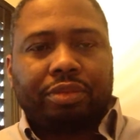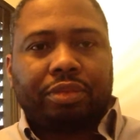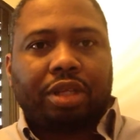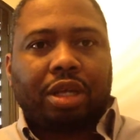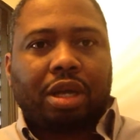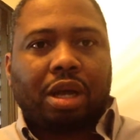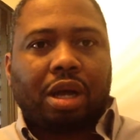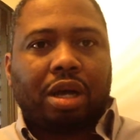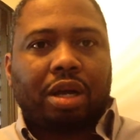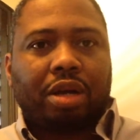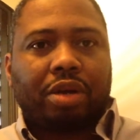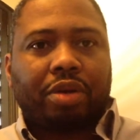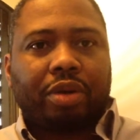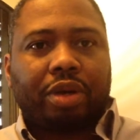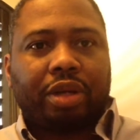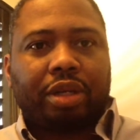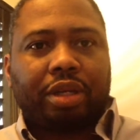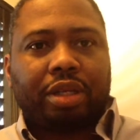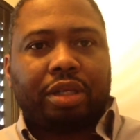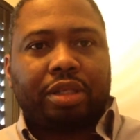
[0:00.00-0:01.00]

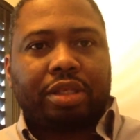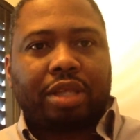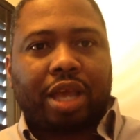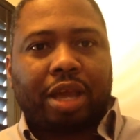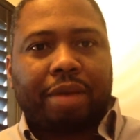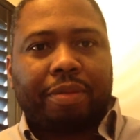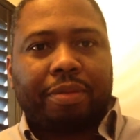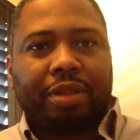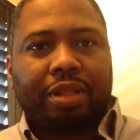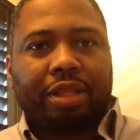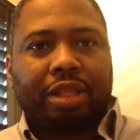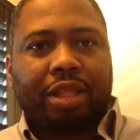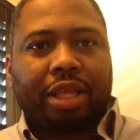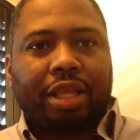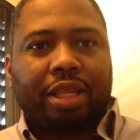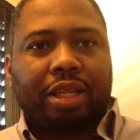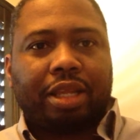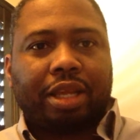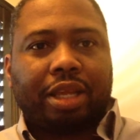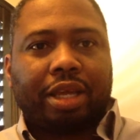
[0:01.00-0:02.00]
conquering that's happened in
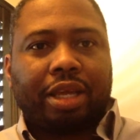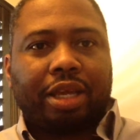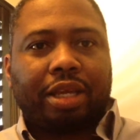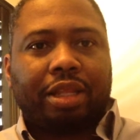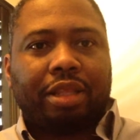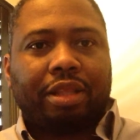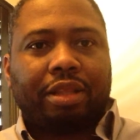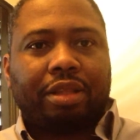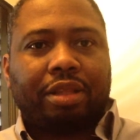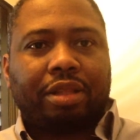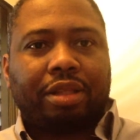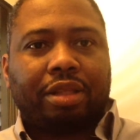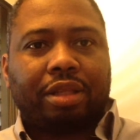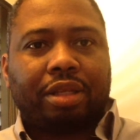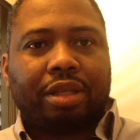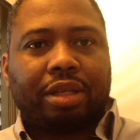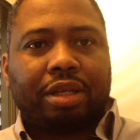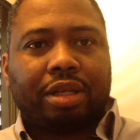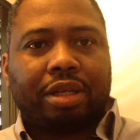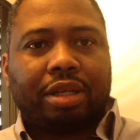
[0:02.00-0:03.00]
that land,
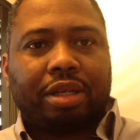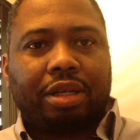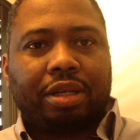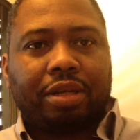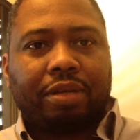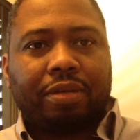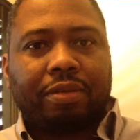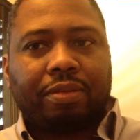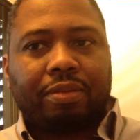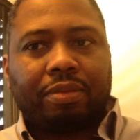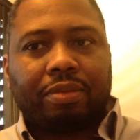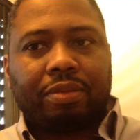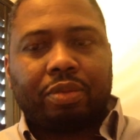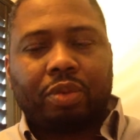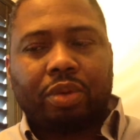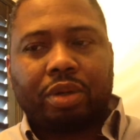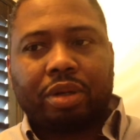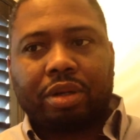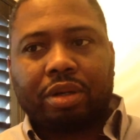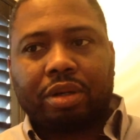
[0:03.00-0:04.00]

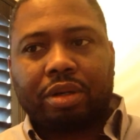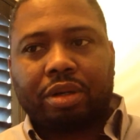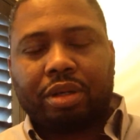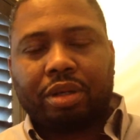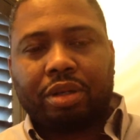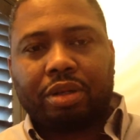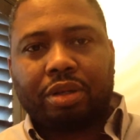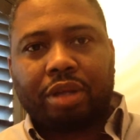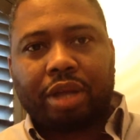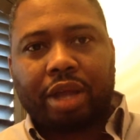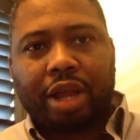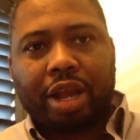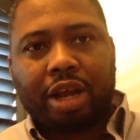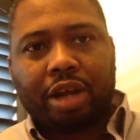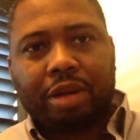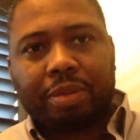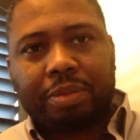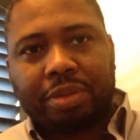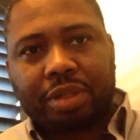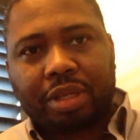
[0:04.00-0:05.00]
where the
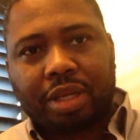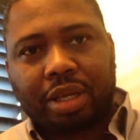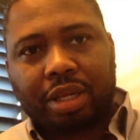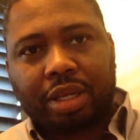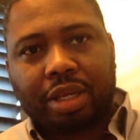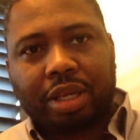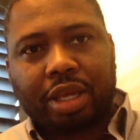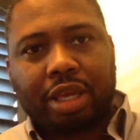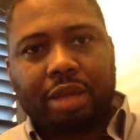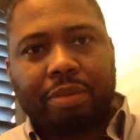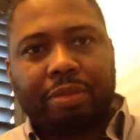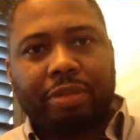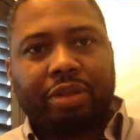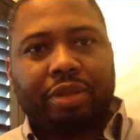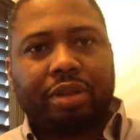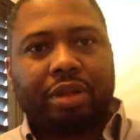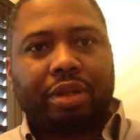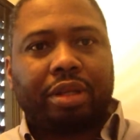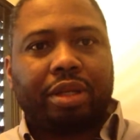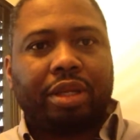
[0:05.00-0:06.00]
Arabs kind of came
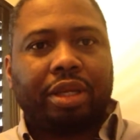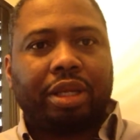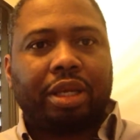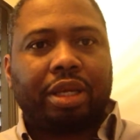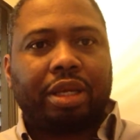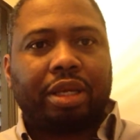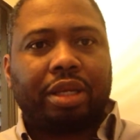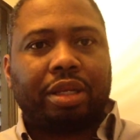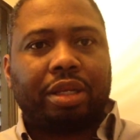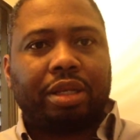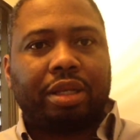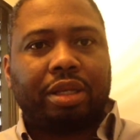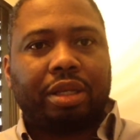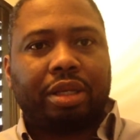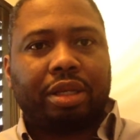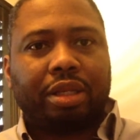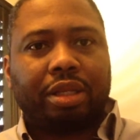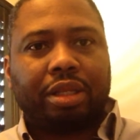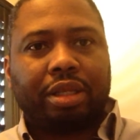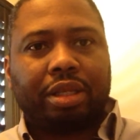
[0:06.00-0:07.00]
into the land,
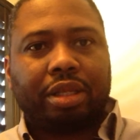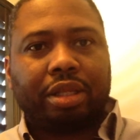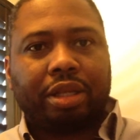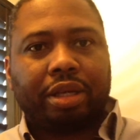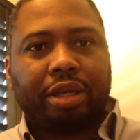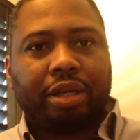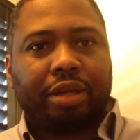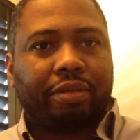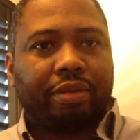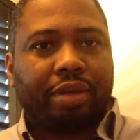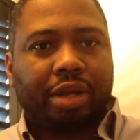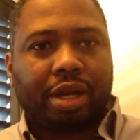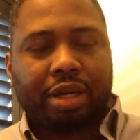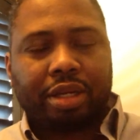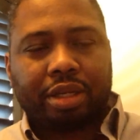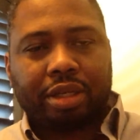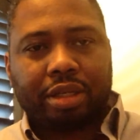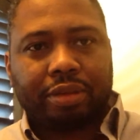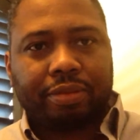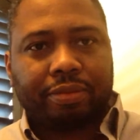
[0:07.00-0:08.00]
and they
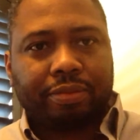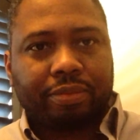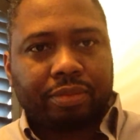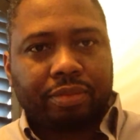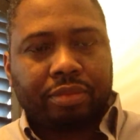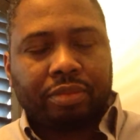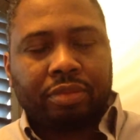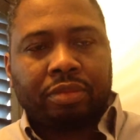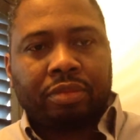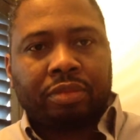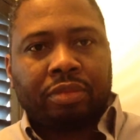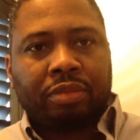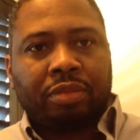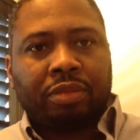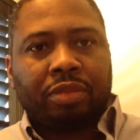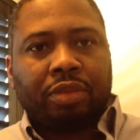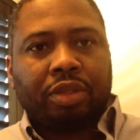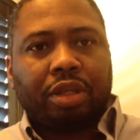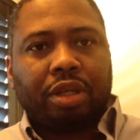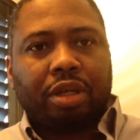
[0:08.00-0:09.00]
kind of
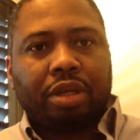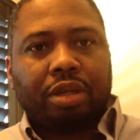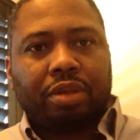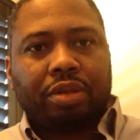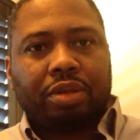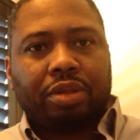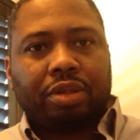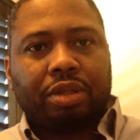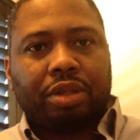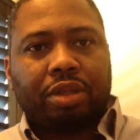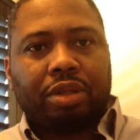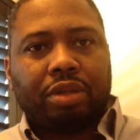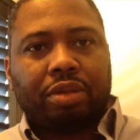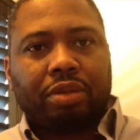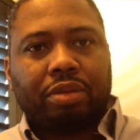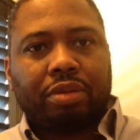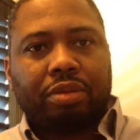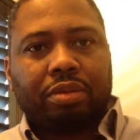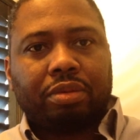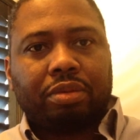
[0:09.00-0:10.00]

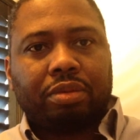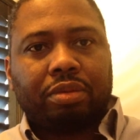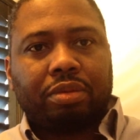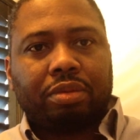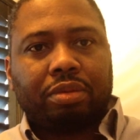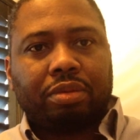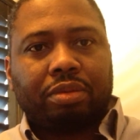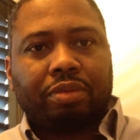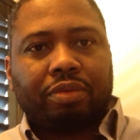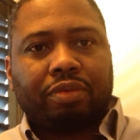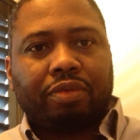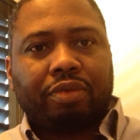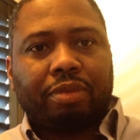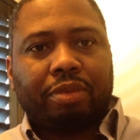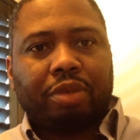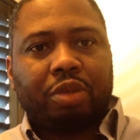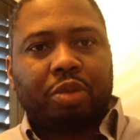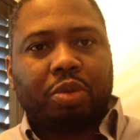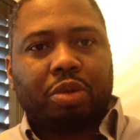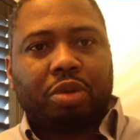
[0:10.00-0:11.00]
still for the
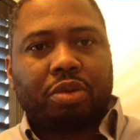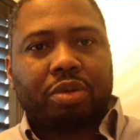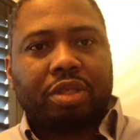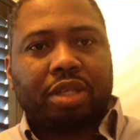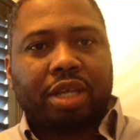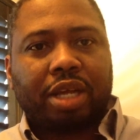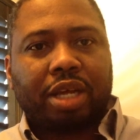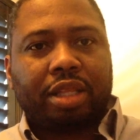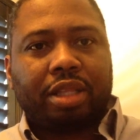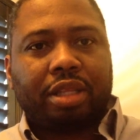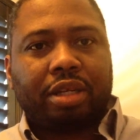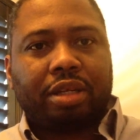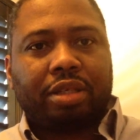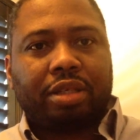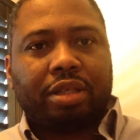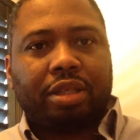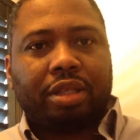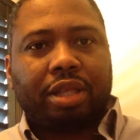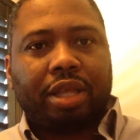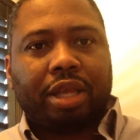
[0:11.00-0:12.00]
most part reside there
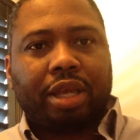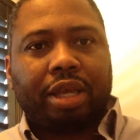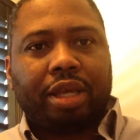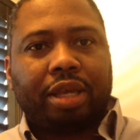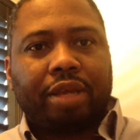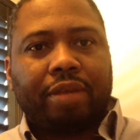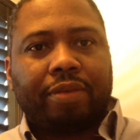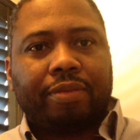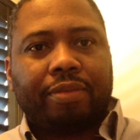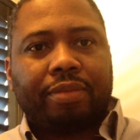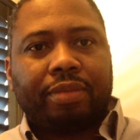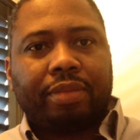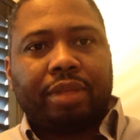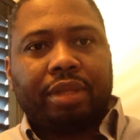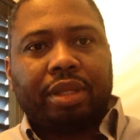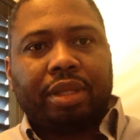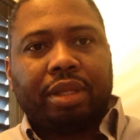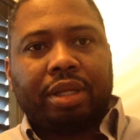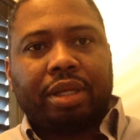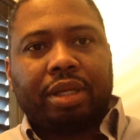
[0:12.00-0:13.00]
today.
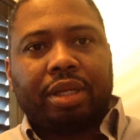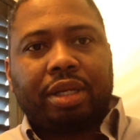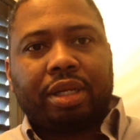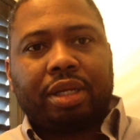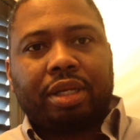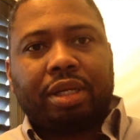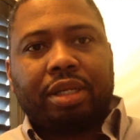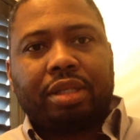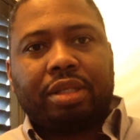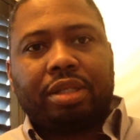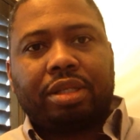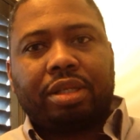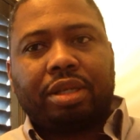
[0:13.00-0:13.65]
I